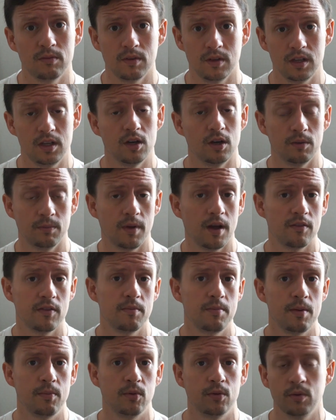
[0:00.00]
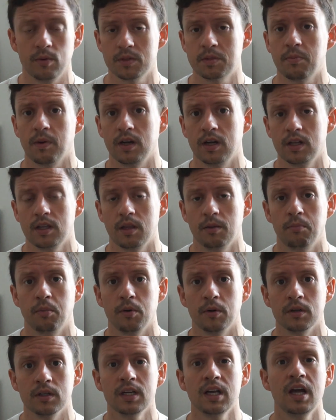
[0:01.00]
you know, of the people who responded to the
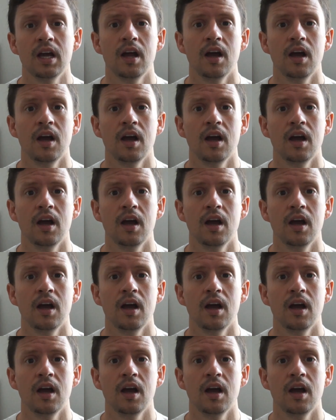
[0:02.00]
poll.